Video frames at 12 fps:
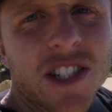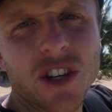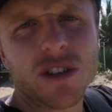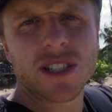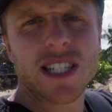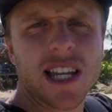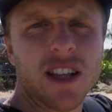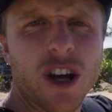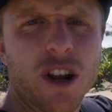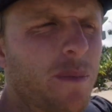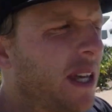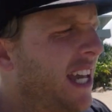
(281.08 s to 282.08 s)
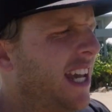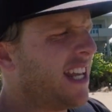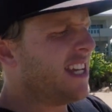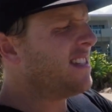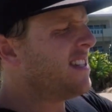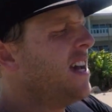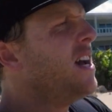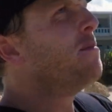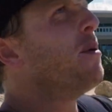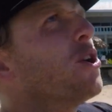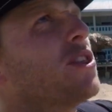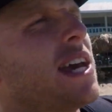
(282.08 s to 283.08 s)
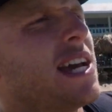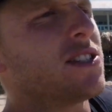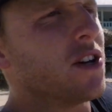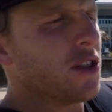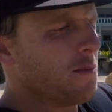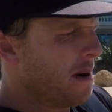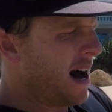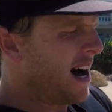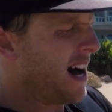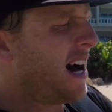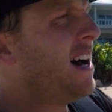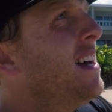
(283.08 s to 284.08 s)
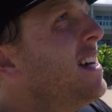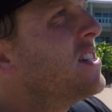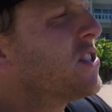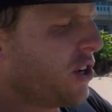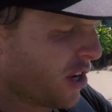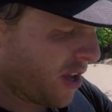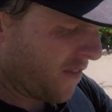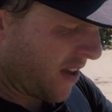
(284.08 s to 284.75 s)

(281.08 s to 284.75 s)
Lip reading: so you'll see a lot of beginners, both hands on the bar, sort of